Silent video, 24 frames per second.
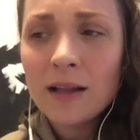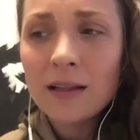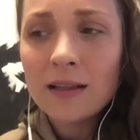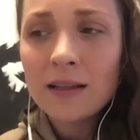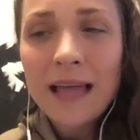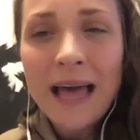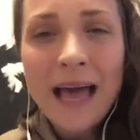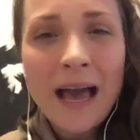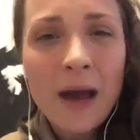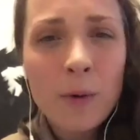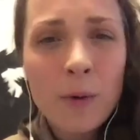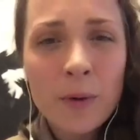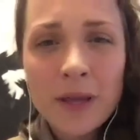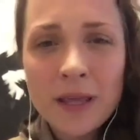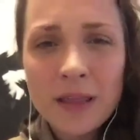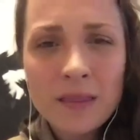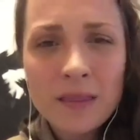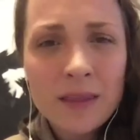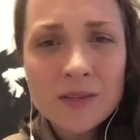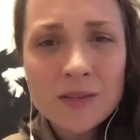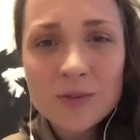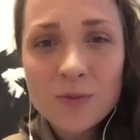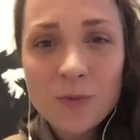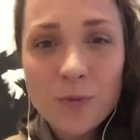
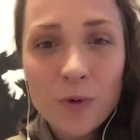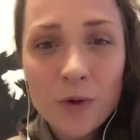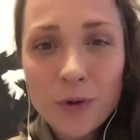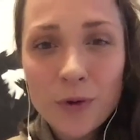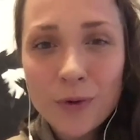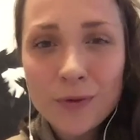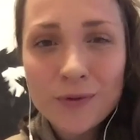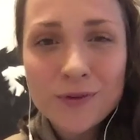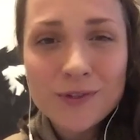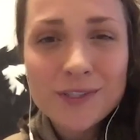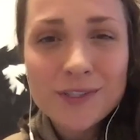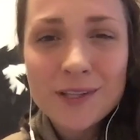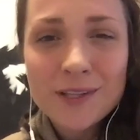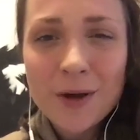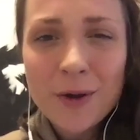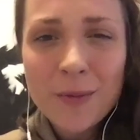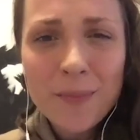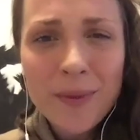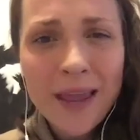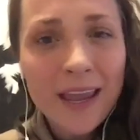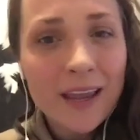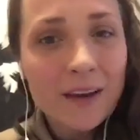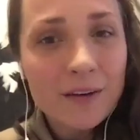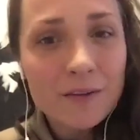allowing these wounds
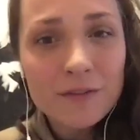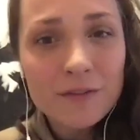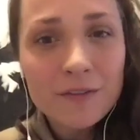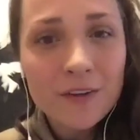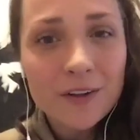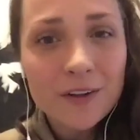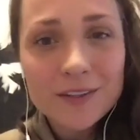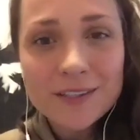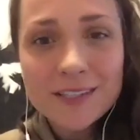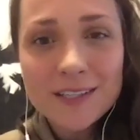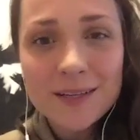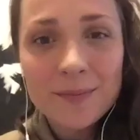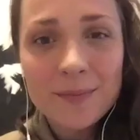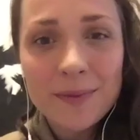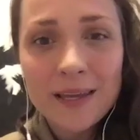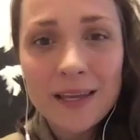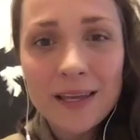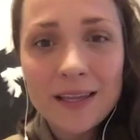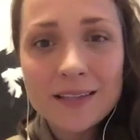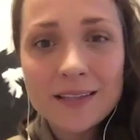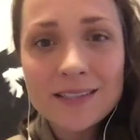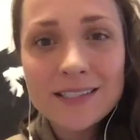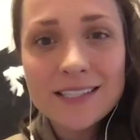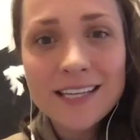though painful to
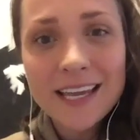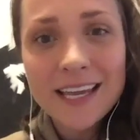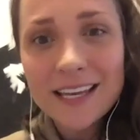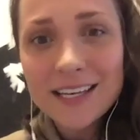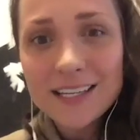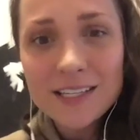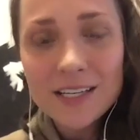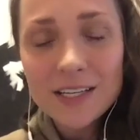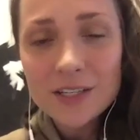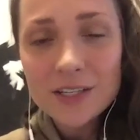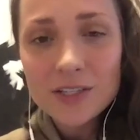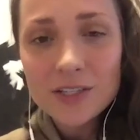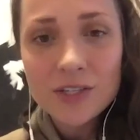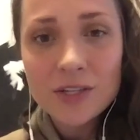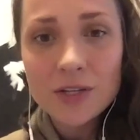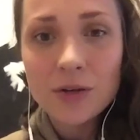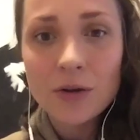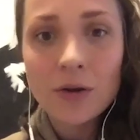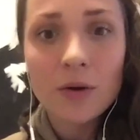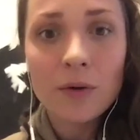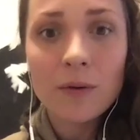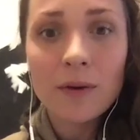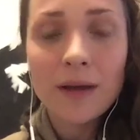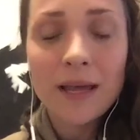be tended
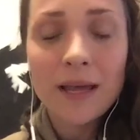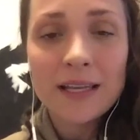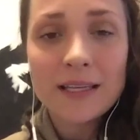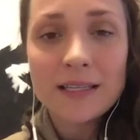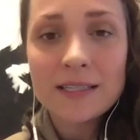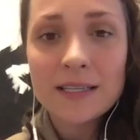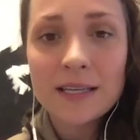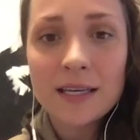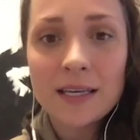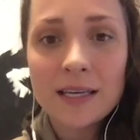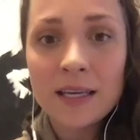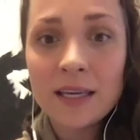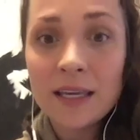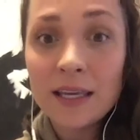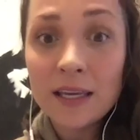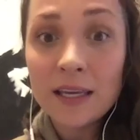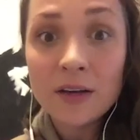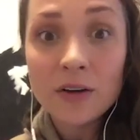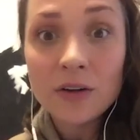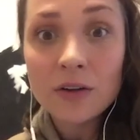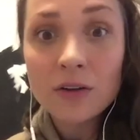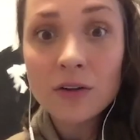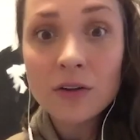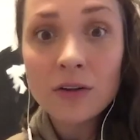to and to
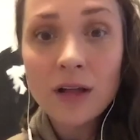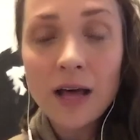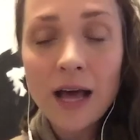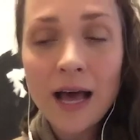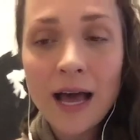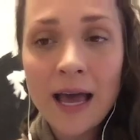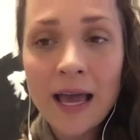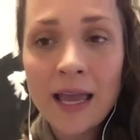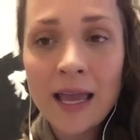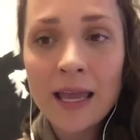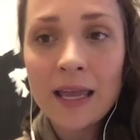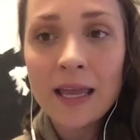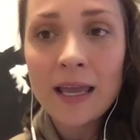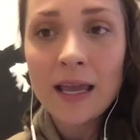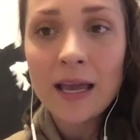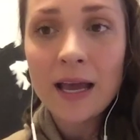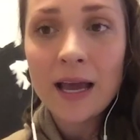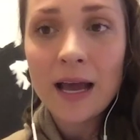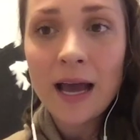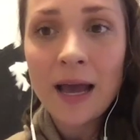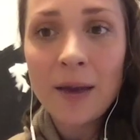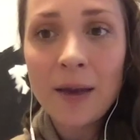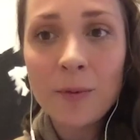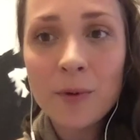heal i
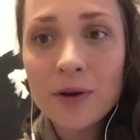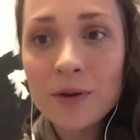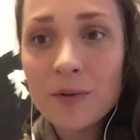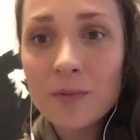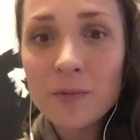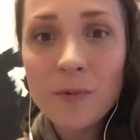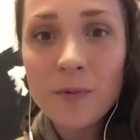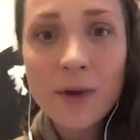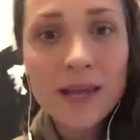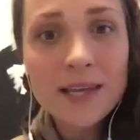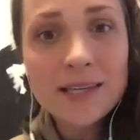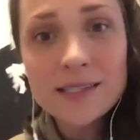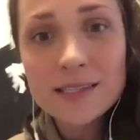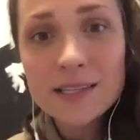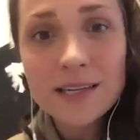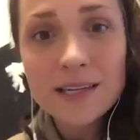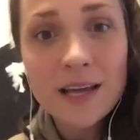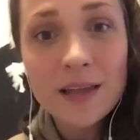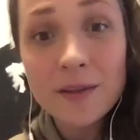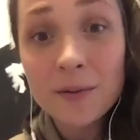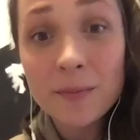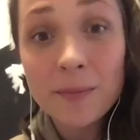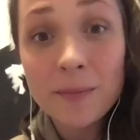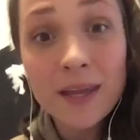i wouldn't waste
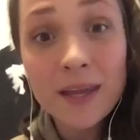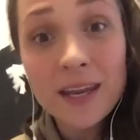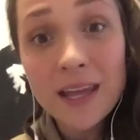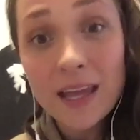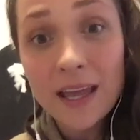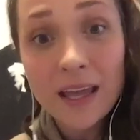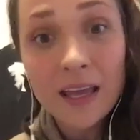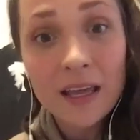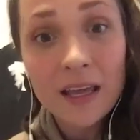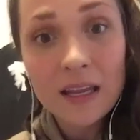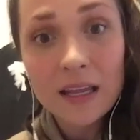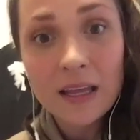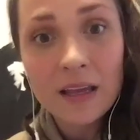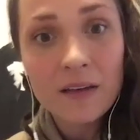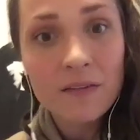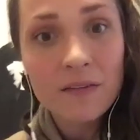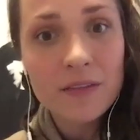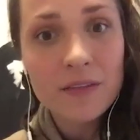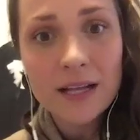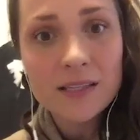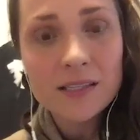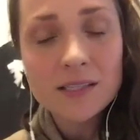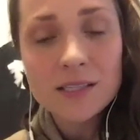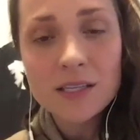another minute
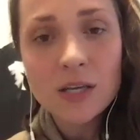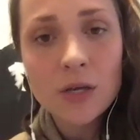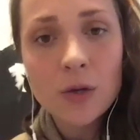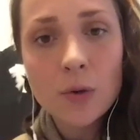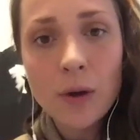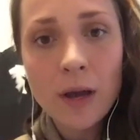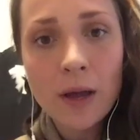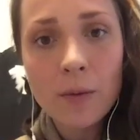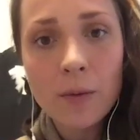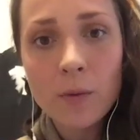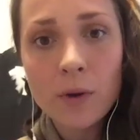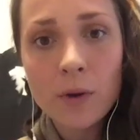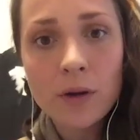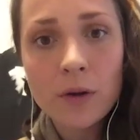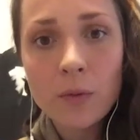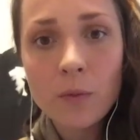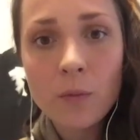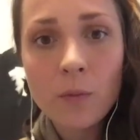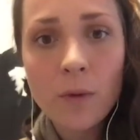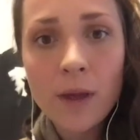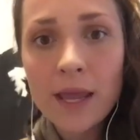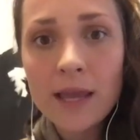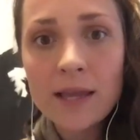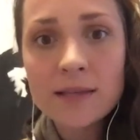if that's you i
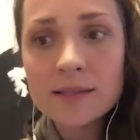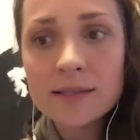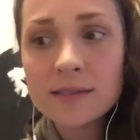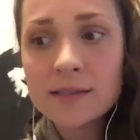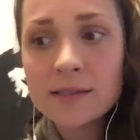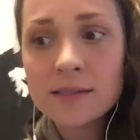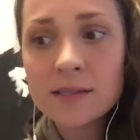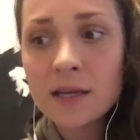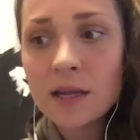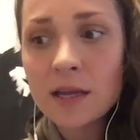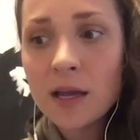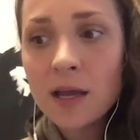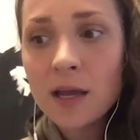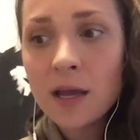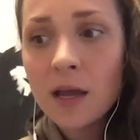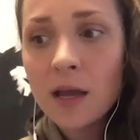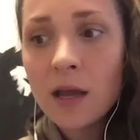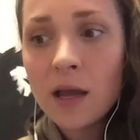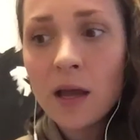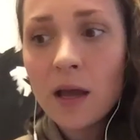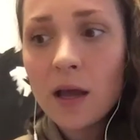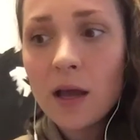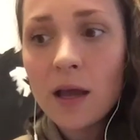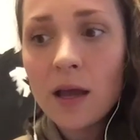wouldn't waste
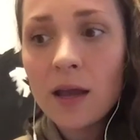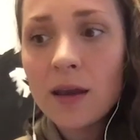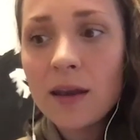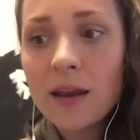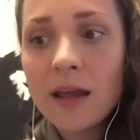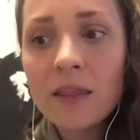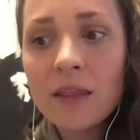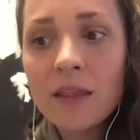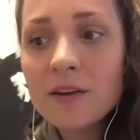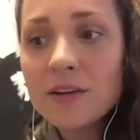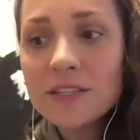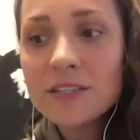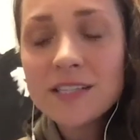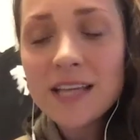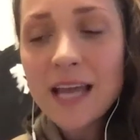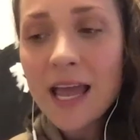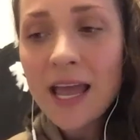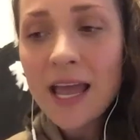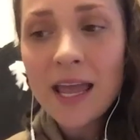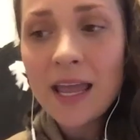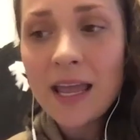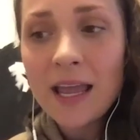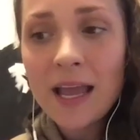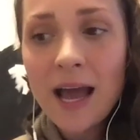another
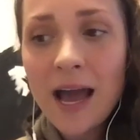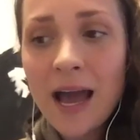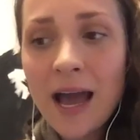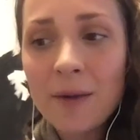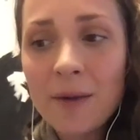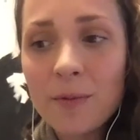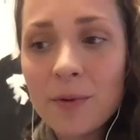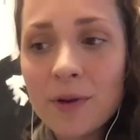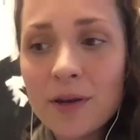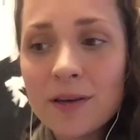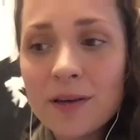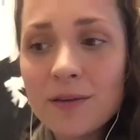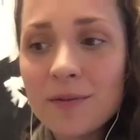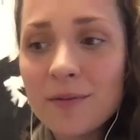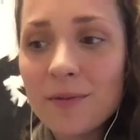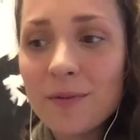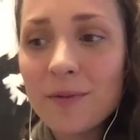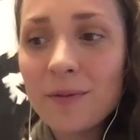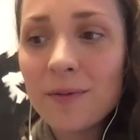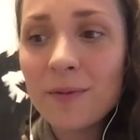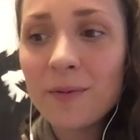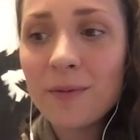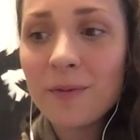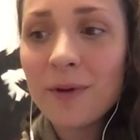day i wouldn't
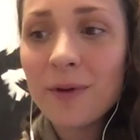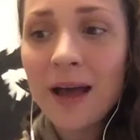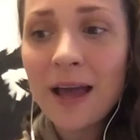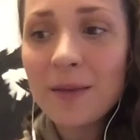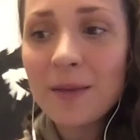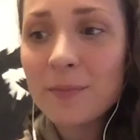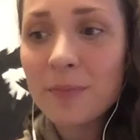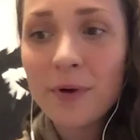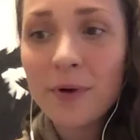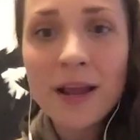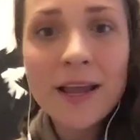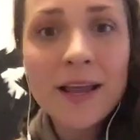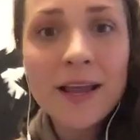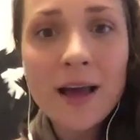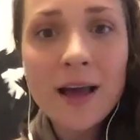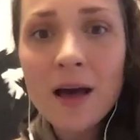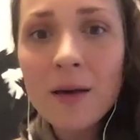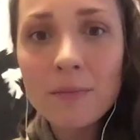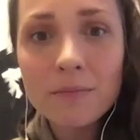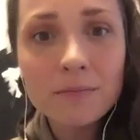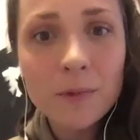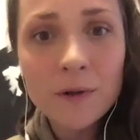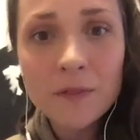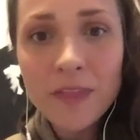i'd break
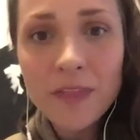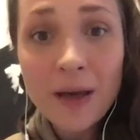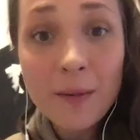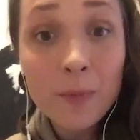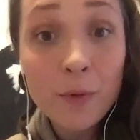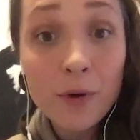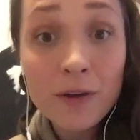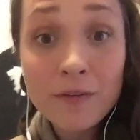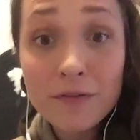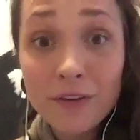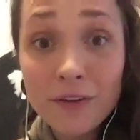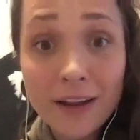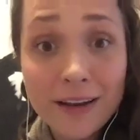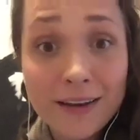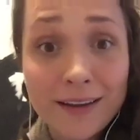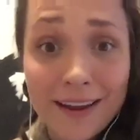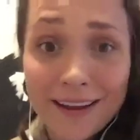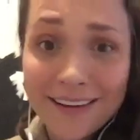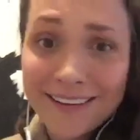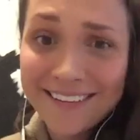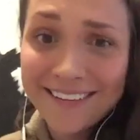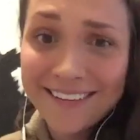up with that boyfriend